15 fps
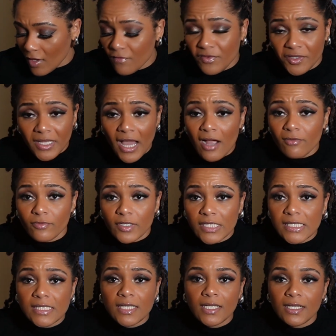for that
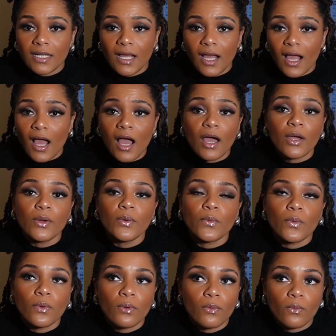reason, I
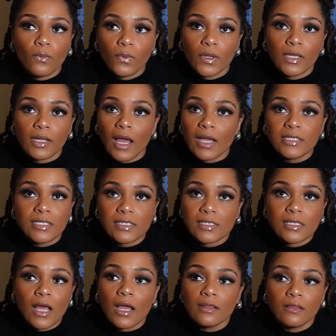would I
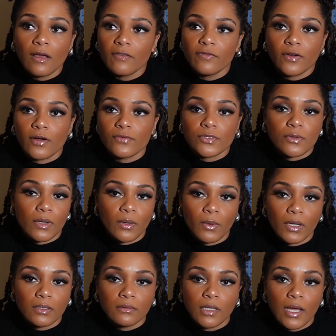just I love Forever
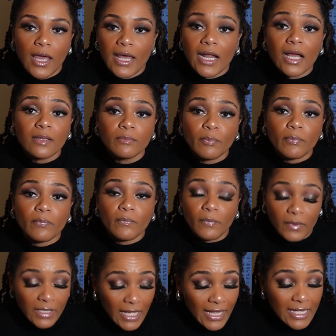21 and I
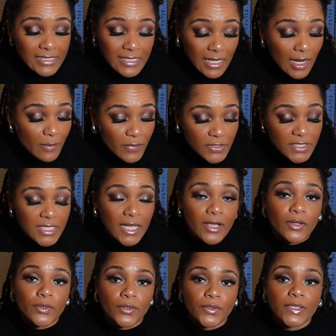like I said, I
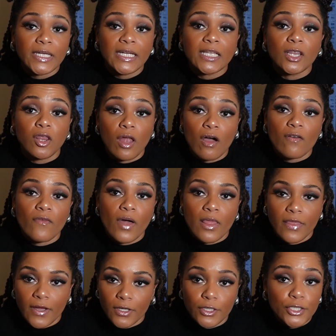particularly love
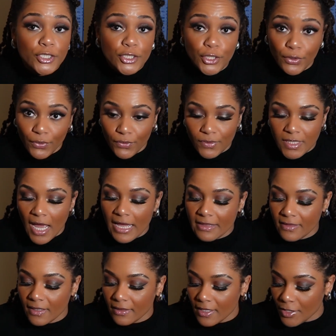their shoes. I
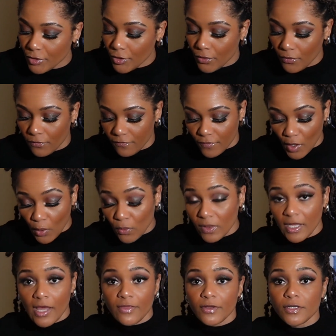think they do faux
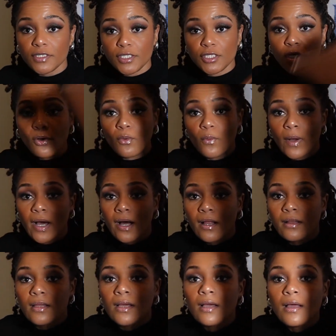leather so
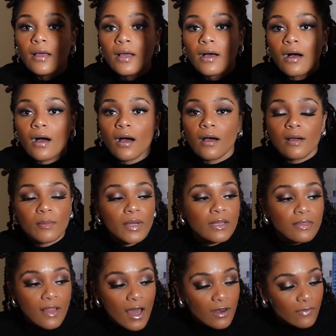well. Um, a
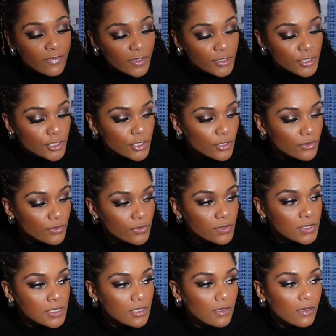lot of their
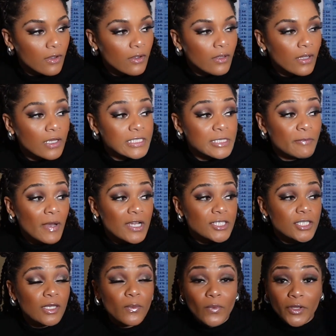shoes,
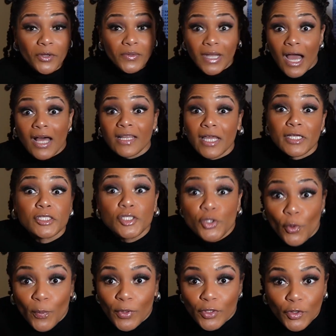especially when you're not like
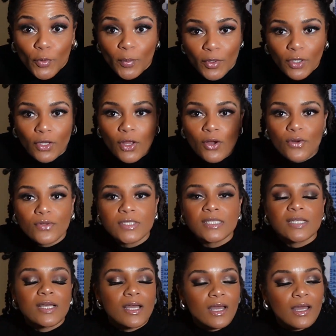super duper close,